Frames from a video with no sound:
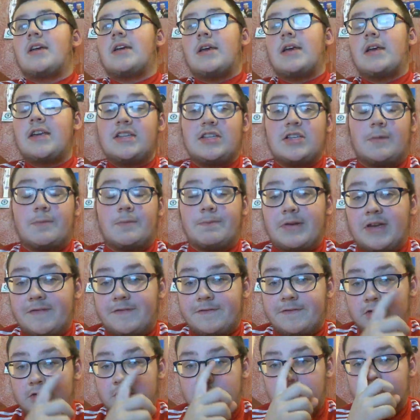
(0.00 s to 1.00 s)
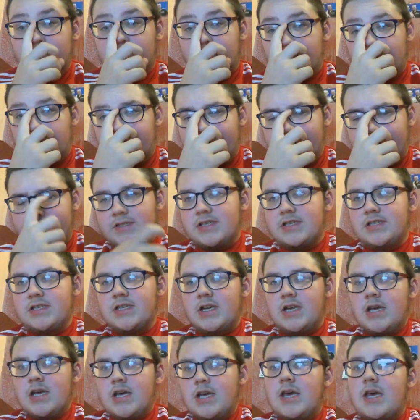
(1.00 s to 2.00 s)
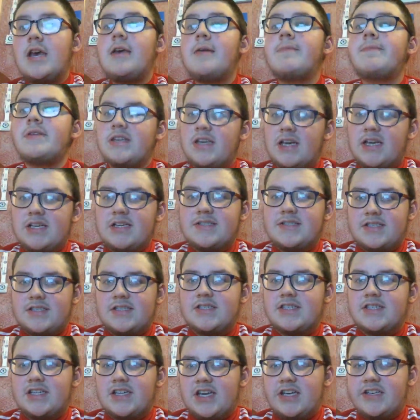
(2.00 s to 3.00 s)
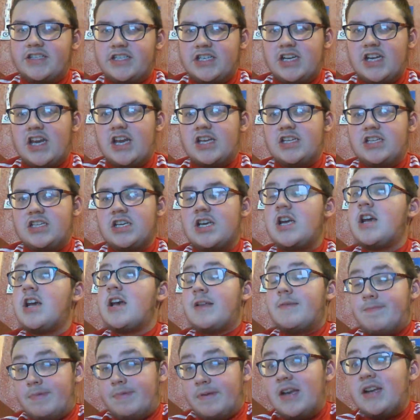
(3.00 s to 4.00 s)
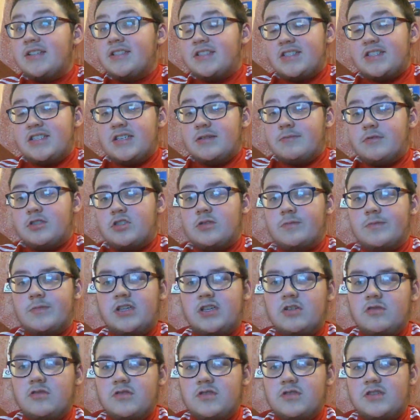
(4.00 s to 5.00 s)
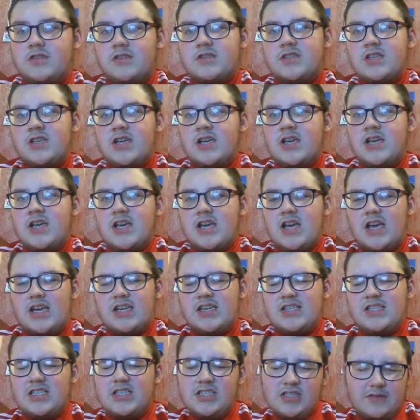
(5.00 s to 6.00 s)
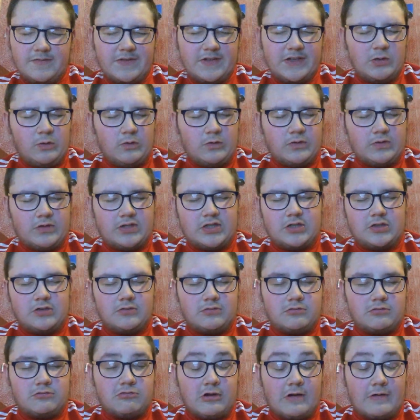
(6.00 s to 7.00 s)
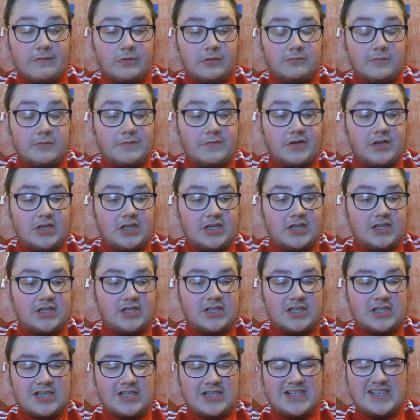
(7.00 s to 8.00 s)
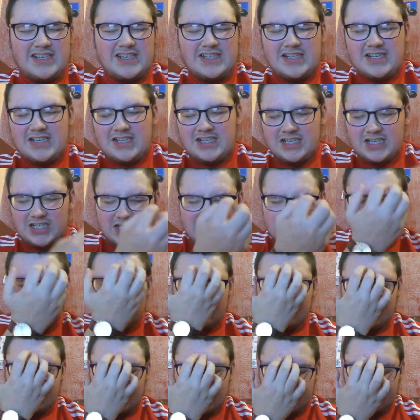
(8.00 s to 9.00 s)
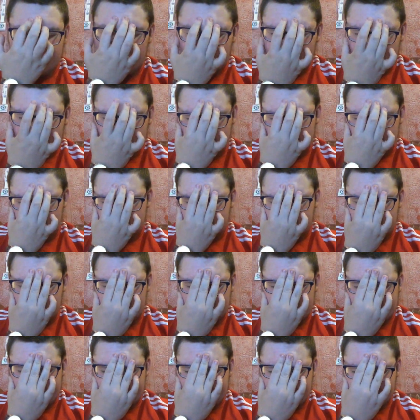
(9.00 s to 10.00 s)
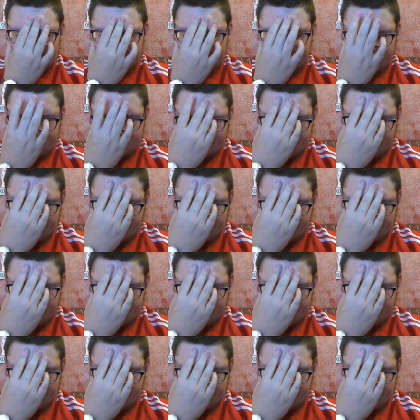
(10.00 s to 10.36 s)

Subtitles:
he's not played for a couple of months, and it'd be nice to see a change. It'd be nice to see some of the youngsters. And there's another youngster who's travelled with United, and I can't remember his name.